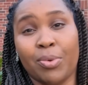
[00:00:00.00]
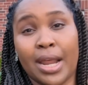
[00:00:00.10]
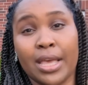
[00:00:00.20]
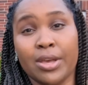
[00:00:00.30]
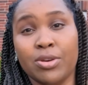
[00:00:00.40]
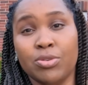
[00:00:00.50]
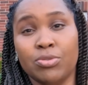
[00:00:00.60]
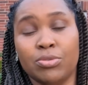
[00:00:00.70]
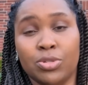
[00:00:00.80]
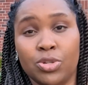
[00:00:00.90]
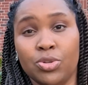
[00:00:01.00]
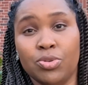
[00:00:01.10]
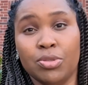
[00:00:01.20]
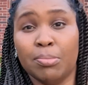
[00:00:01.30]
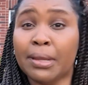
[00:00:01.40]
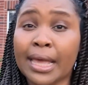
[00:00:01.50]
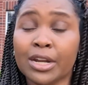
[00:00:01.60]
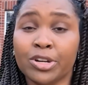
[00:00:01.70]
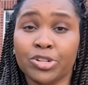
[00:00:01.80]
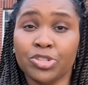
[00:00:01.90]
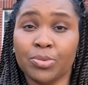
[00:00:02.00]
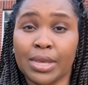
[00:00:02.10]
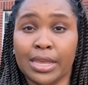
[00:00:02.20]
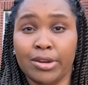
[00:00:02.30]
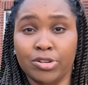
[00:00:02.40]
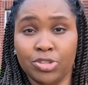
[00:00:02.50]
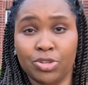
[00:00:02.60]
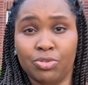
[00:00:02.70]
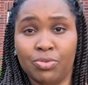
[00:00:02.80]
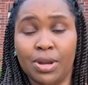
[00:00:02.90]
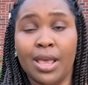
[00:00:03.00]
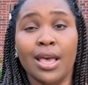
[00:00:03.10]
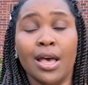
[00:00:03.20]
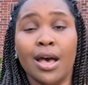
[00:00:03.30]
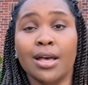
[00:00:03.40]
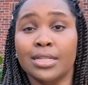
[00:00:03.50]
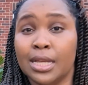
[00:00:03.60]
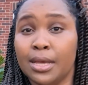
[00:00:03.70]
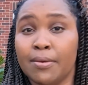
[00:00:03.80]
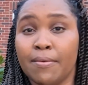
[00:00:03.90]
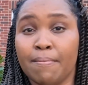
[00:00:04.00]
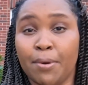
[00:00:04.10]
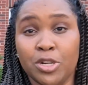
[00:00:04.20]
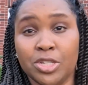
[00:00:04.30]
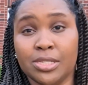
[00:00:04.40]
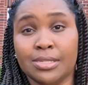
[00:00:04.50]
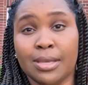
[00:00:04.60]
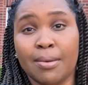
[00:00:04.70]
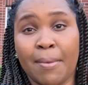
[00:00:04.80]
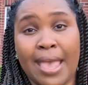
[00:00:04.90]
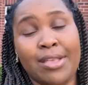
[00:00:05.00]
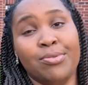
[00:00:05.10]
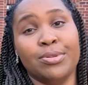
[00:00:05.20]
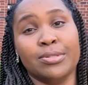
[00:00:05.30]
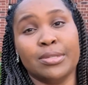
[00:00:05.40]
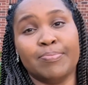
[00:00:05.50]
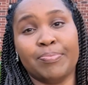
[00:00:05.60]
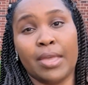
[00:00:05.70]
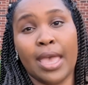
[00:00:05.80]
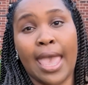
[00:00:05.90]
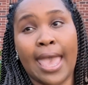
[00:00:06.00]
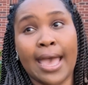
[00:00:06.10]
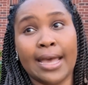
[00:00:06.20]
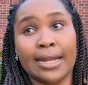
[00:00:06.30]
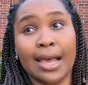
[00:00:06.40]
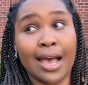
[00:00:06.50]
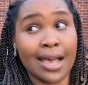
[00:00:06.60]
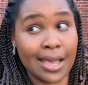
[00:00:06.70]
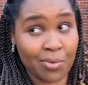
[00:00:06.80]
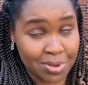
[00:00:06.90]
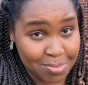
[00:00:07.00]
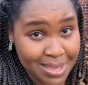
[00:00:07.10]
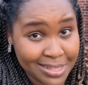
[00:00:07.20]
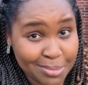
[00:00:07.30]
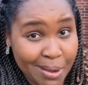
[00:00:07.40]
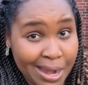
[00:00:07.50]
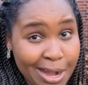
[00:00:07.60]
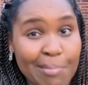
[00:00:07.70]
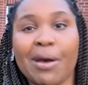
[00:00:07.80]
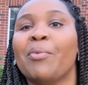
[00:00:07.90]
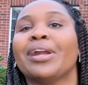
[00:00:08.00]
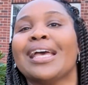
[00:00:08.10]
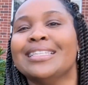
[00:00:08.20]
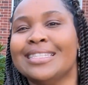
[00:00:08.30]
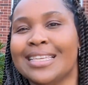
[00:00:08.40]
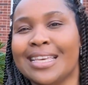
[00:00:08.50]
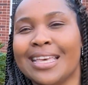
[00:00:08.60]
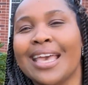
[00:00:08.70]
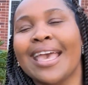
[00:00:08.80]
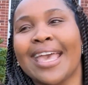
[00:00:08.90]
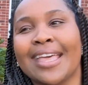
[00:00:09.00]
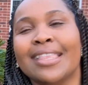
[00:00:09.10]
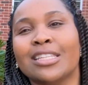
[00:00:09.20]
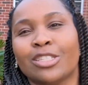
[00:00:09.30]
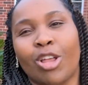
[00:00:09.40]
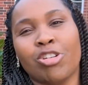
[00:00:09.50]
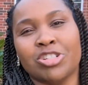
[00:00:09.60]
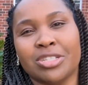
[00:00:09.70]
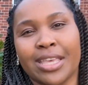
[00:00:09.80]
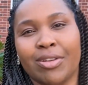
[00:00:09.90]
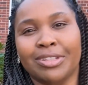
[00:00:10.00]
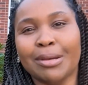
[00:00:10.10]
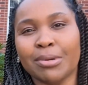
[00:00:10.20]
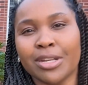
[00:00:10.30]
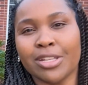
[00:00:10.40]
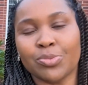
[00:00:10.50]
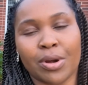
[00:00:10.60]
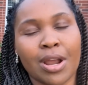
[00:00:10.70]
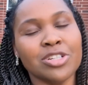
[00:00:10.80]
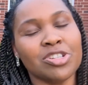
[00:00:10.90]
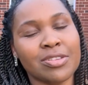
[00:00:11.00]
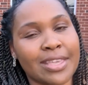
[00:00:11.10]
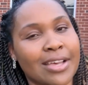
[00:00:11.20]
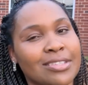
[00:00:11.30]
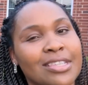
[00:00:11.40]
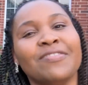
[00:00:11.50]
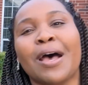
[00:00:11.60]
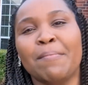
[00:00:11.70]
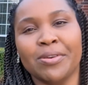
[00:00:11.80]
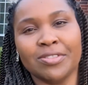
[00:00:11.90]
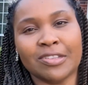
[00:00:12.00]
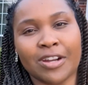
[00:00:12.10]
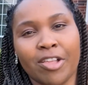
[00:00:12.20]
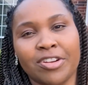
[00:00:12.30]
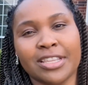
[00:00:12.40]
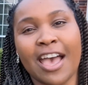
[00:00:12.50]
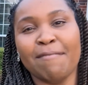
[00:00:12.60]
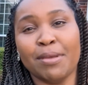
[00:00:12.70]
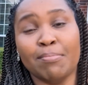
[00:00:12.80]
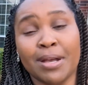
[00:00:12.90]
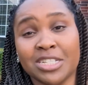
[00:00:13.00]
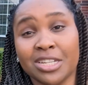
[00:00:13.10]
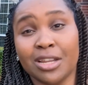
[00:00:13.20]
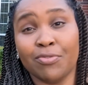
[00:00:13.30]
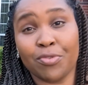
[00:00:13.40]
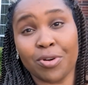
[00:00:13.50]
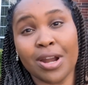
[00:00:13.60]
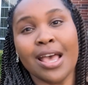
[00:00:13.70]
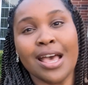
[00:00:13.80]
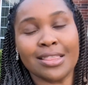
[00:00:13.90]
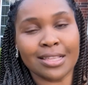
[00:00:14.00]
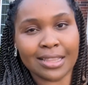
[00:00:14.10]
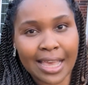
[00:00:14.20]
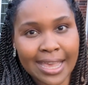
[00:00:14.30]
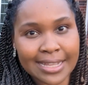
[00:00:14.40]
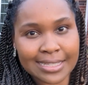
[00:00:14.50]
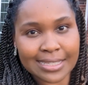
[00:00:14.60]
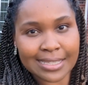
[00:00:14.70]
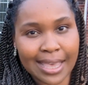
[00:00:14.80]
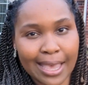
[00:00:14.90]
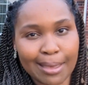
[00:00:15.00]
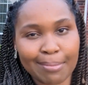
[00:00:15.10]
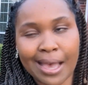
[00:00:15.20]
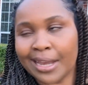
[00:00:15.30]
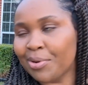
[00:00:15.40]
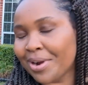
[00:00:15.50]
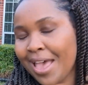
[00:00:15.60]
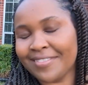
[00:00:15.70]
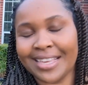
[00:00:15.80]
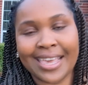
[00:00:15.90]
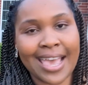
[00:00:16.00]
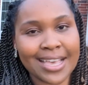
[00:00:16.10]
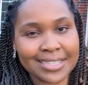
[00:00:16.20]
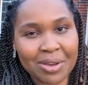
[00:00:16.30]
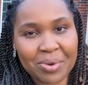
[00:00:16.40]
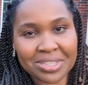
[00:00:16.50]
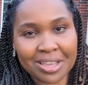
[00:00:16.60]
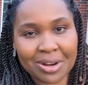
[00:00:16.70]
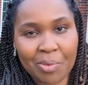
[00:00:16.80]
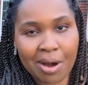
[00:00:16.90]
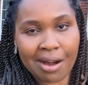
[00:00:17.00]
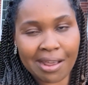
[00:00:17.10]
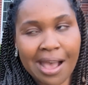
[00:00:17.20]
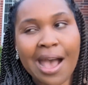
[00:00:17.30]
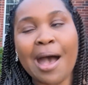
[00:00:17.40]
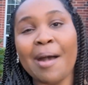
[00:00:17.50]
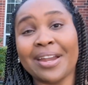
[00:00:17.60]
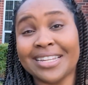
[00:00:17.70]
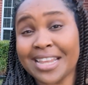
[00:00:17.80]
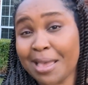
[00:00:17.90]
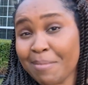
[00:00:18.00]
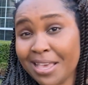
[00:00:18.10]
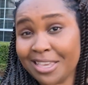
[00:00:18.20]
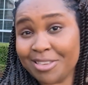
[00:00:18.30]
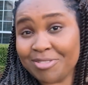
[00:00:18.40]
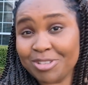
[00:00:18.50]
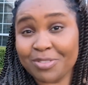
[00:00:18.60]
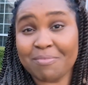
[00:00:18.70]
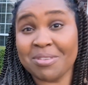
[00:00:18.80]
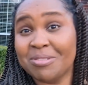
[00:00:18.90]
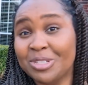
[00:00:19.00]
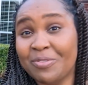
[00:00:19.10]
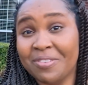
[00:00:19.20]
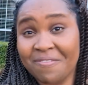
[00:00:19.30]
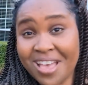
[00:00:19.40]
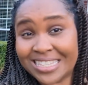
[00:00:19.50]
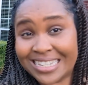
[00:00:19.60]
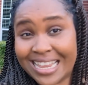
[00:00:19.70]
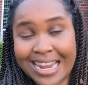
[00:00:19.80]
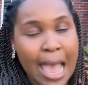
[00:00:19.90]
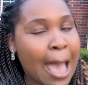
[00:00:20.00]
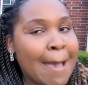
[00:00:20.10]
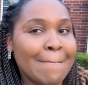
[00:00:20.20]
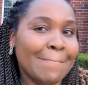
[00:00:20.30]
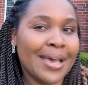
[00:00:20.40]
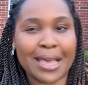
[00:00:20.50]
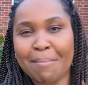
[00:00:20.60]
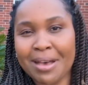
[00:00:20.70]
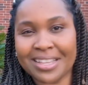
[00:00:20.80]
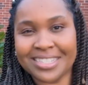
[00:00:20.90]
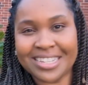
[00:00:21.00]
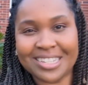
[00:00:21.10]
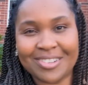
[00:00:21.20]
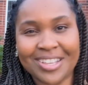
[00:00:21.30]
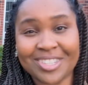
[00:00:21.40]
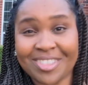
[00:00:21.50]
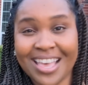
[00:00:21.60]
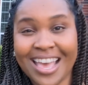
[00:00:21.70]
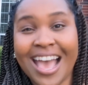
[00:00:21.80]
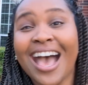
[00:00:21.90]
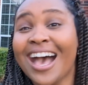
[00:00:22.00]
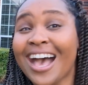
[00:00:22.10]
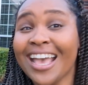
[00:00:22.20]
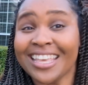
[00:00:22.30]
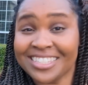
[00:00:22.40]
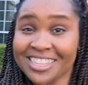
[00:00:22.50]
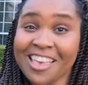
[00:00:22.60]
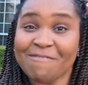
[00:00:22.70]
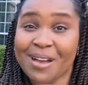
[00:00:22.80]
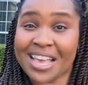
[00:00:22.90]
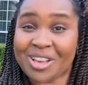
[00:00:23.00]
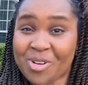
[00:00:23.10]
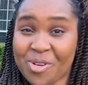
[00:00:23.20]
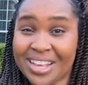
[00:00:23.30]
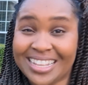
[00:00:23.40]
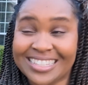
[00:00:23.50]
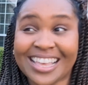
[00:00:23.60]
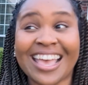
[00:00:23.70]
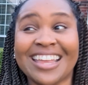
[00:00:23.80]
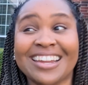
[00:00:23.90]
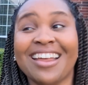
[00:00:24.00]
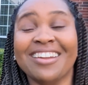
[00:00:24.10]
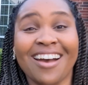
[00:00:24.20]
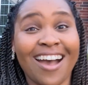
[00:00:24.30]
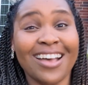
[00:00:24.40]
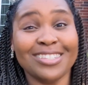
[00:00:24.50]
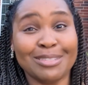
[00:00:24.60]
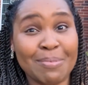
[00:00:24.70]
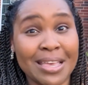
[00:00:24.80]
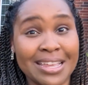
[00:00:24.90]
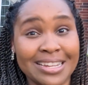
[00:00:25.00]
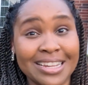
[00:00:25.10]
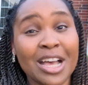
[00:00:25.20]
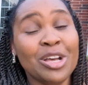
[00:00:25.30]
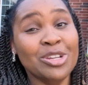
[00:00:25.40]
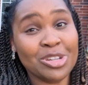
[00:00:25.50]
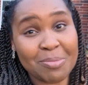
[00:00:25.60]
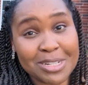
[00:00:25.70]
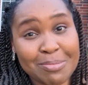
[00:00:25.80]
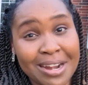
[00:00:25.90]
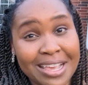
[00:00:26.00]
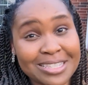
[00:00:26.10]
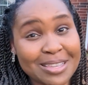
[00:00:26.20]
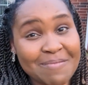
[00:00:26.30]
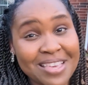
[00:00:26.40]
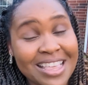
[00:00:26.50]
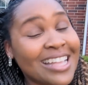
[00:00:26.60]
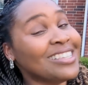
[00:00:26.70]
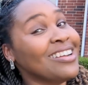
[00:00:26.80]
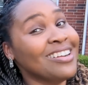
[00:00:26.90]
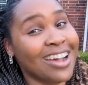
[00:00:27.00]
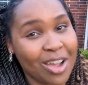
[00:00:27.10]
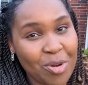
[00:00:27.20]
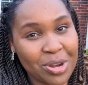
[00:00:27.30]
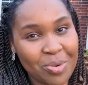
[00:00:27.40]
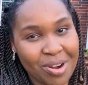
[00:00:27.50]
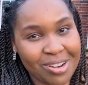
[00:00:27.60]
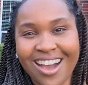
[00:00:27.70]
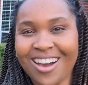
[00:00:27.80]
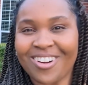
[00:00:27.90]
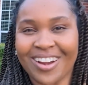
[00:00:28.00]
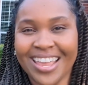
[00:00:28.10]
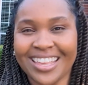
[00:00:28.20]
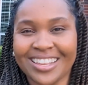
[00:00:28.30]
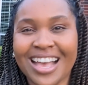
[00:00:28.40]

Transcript: when I go to the plant nursery here soon to purchase some annuals. And I will be inspired by what I see in these larger scale neighborhoods where hundreds of thousands, if not millions of dollars, have been budgeted for the landscape. I don't want to have to guess at what's going to work. I'm going to take my cues from those who've invested mega bucks into it so that I can save my coins and not spend too much money on something that's not going to work. All right,